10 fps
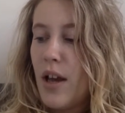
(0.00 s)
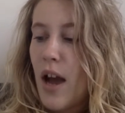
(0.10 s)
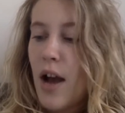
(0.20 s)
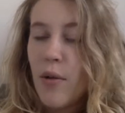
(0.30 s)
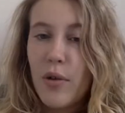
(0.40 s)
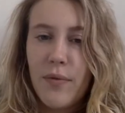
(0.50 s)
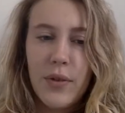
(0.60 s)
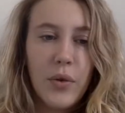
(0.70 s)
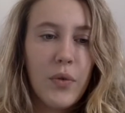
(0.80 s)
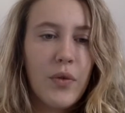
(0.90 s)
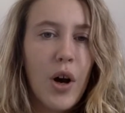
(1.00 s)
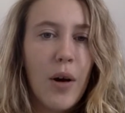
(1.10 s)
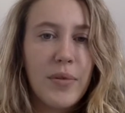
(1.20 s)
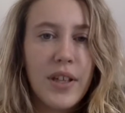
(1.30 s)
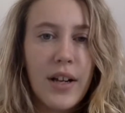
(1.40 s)
I wrote a few of
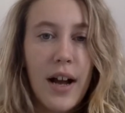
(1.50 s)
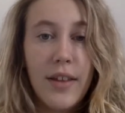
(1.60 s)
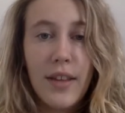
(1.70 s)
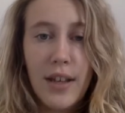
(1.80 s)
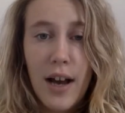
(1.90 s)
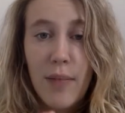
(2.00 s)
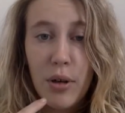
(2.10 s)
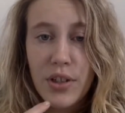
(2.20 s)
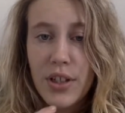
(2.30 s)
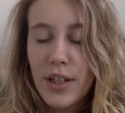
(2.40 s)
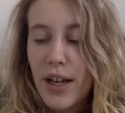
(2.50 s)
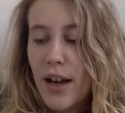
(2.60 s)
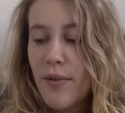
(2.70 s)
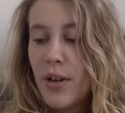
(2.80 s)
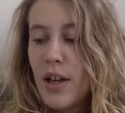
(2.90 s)
cops that I think I personally have,